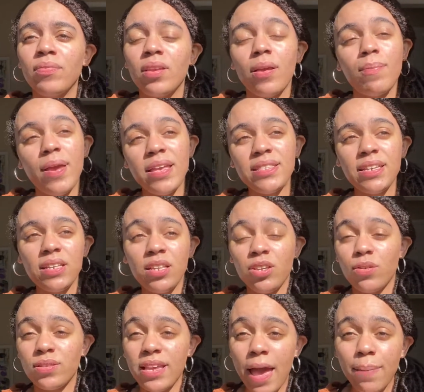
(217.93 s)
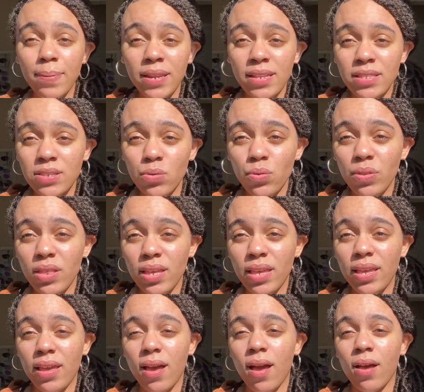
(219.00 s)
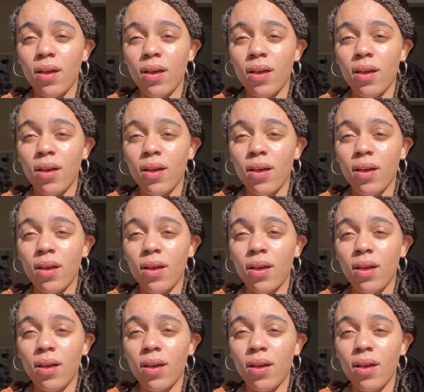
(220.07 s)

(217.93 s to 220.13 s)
Basically you'll type it into the